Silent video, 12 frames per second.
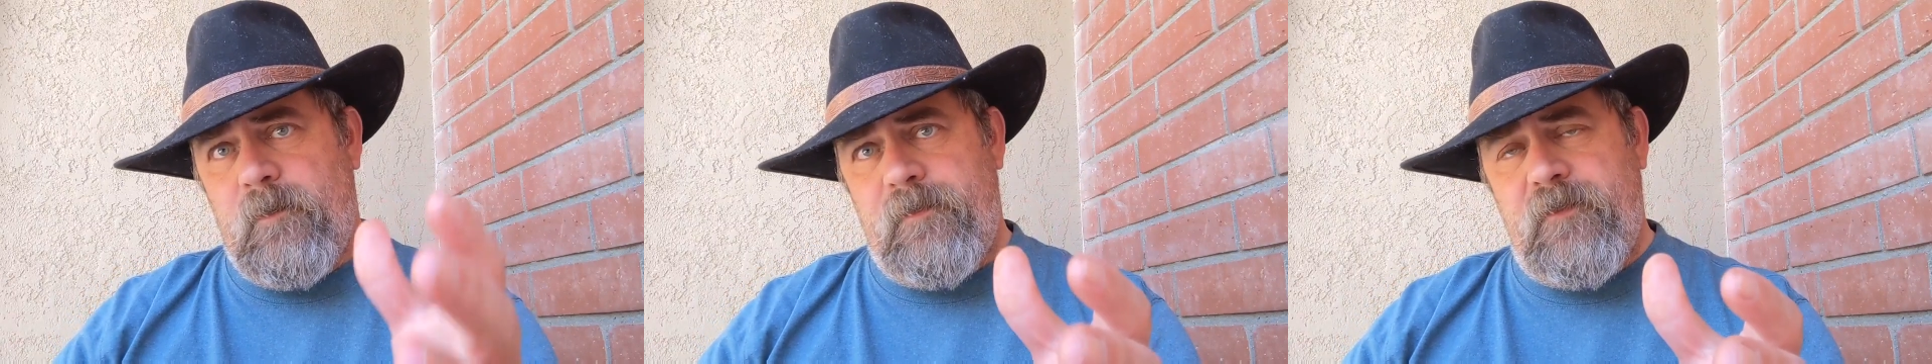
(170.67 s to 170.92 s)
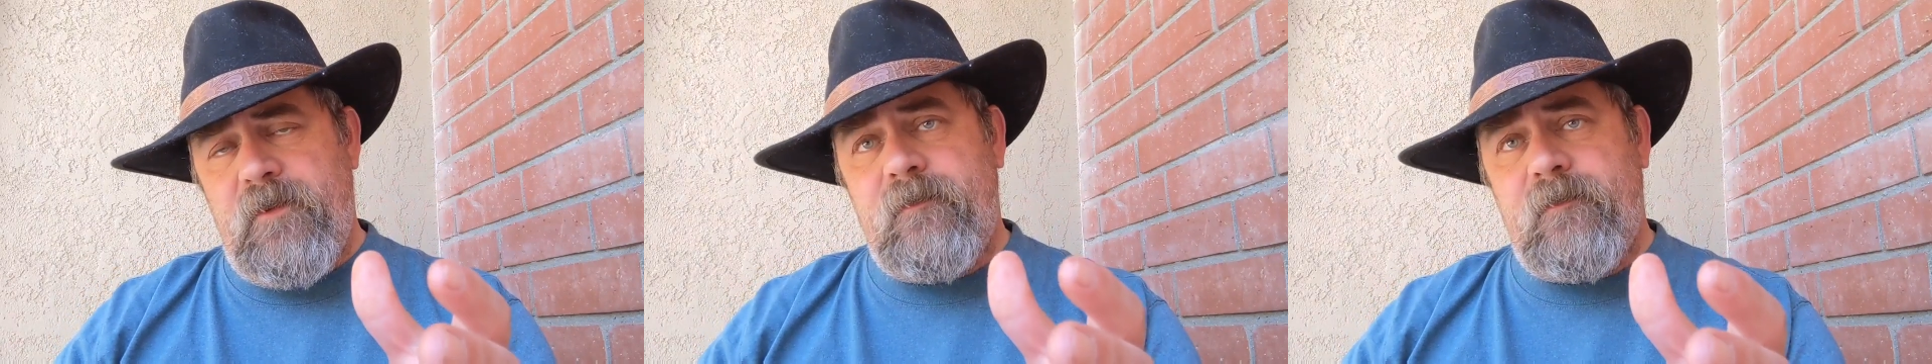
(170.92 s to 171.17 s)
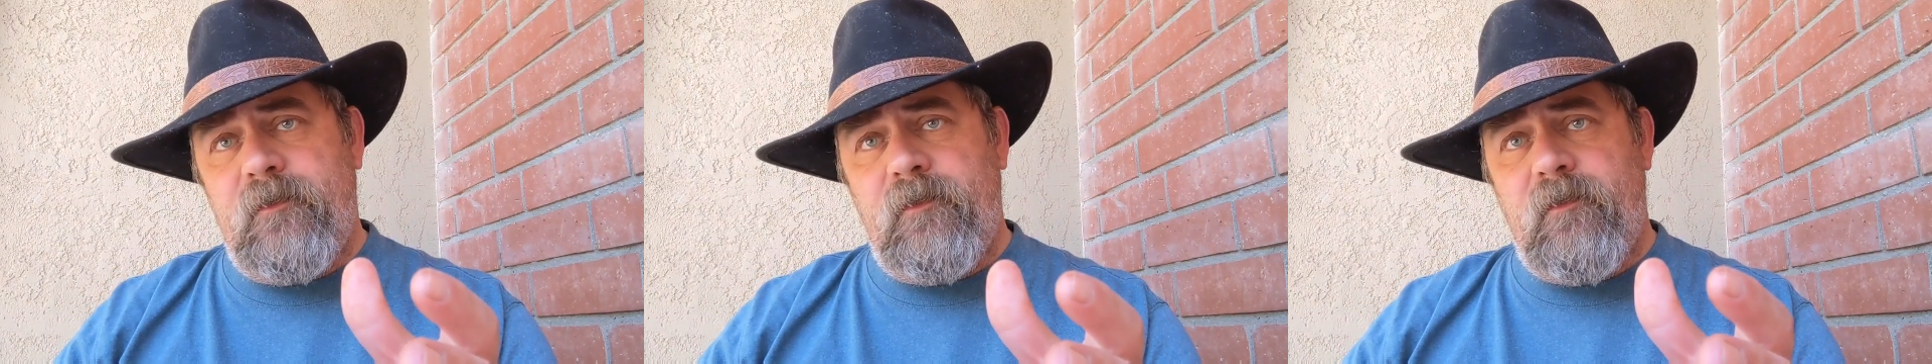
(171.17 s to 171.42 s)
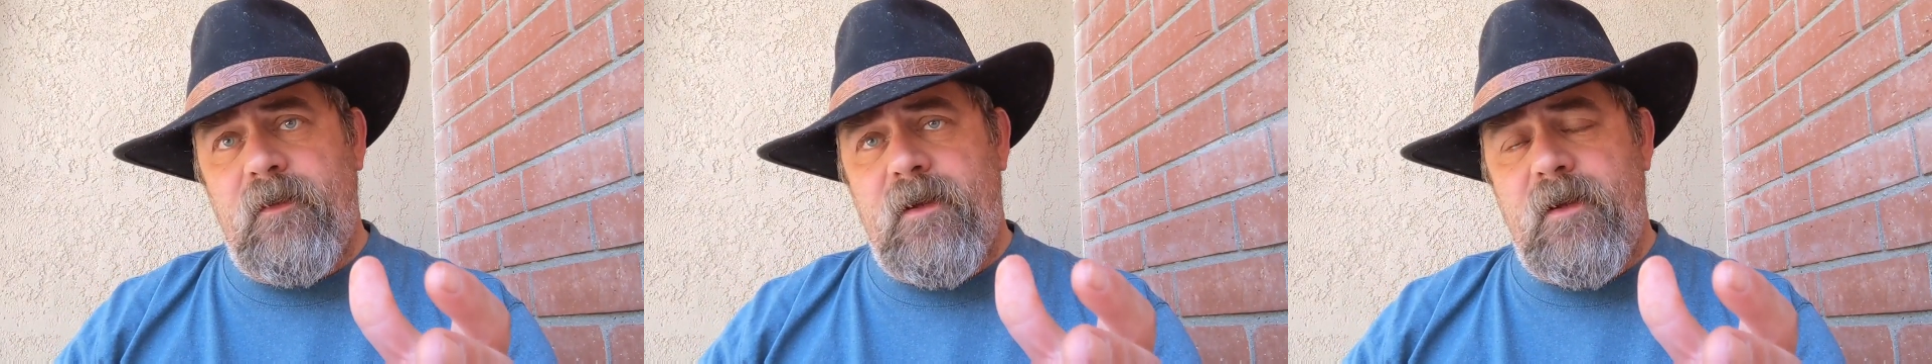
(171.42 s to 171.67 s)
with this
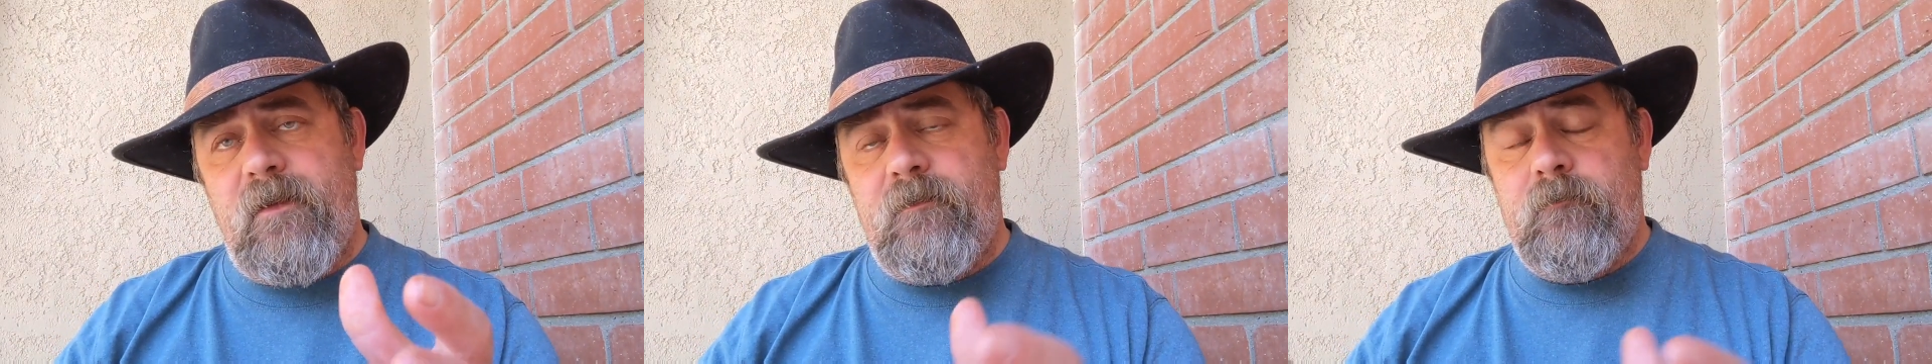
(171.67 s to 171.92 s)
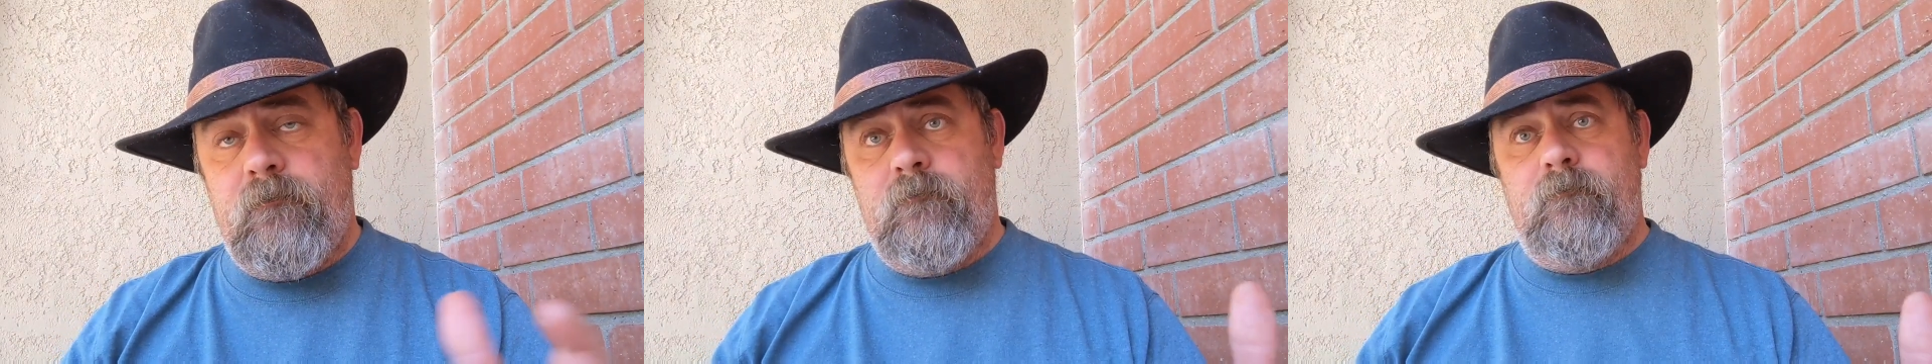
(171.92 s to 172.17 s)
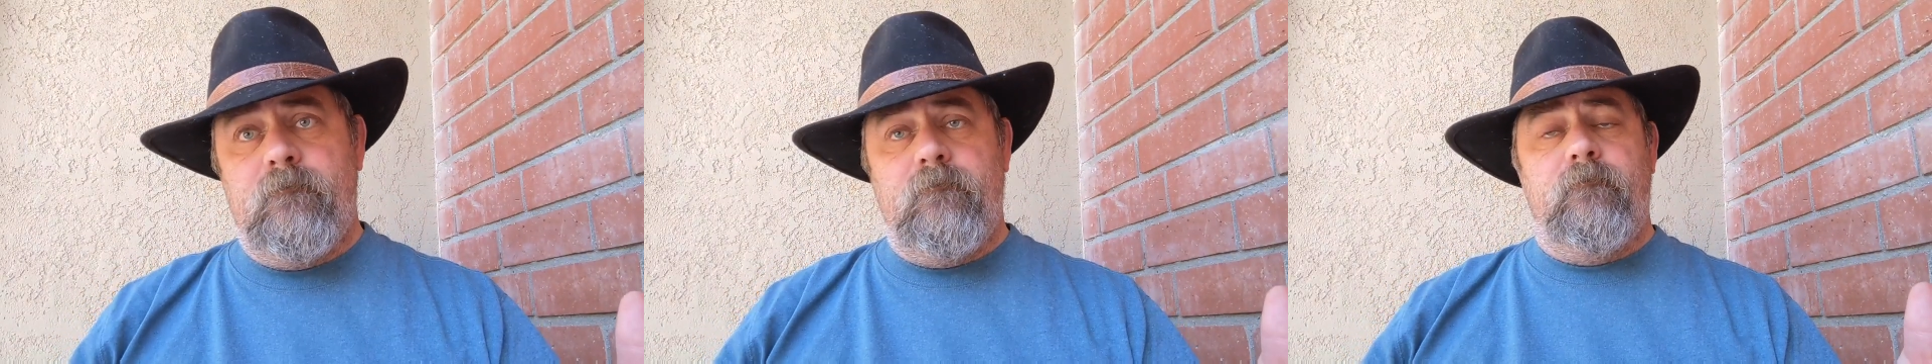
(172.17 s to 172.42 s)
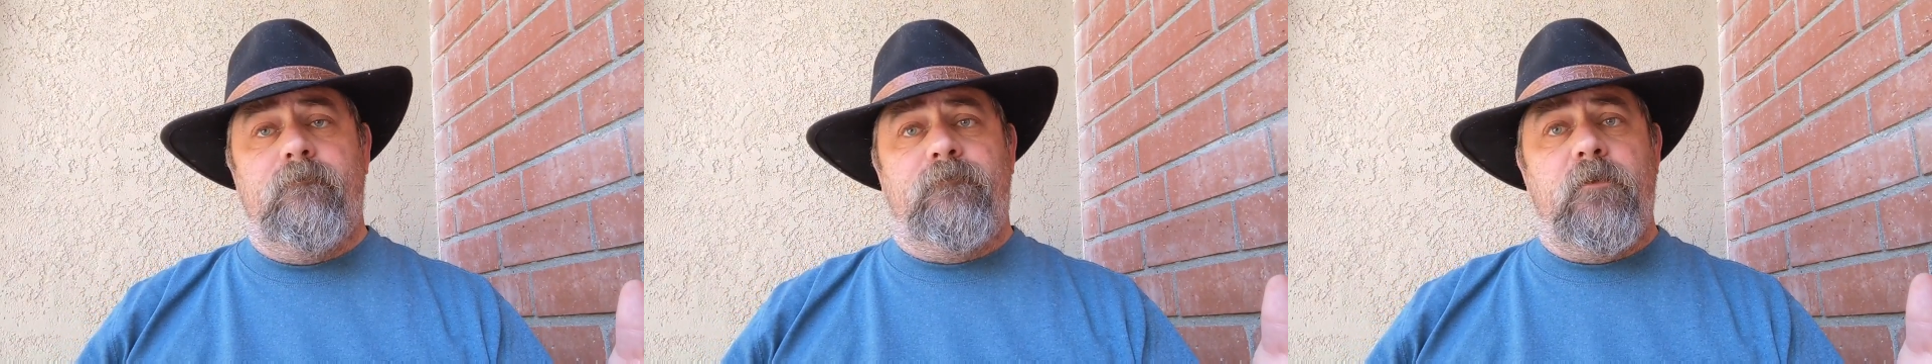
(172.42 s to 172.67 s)
little ad
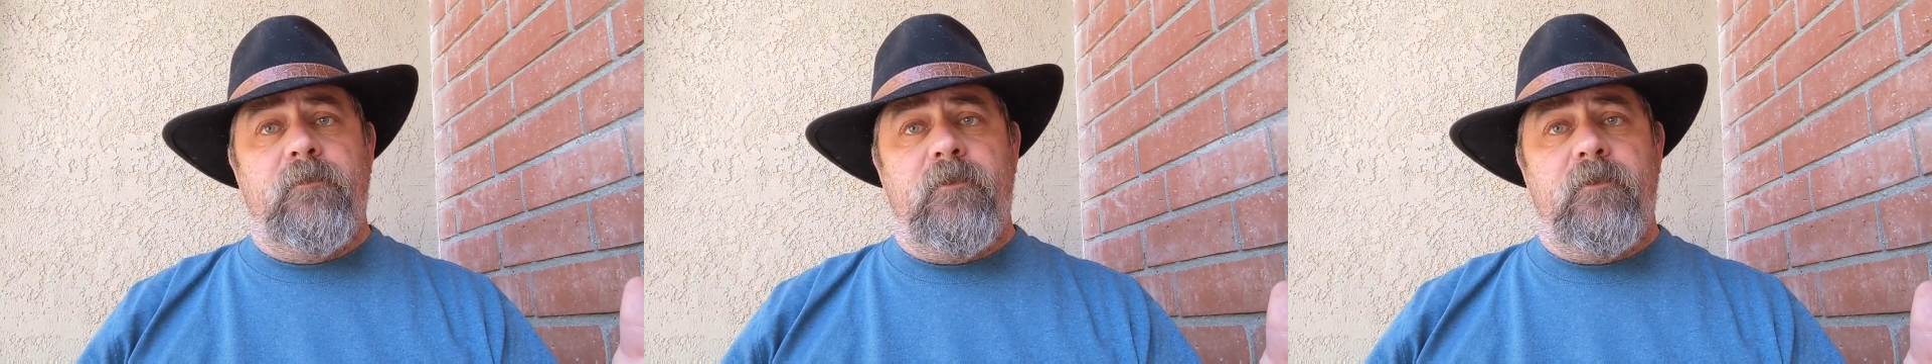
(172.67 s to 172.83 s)
from